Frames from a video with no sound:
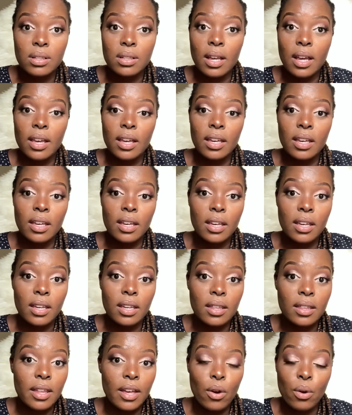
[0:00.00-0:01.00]

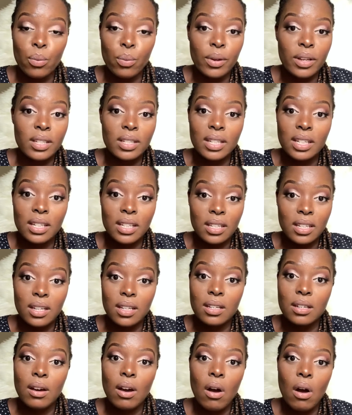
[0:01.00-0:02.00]
They're always in need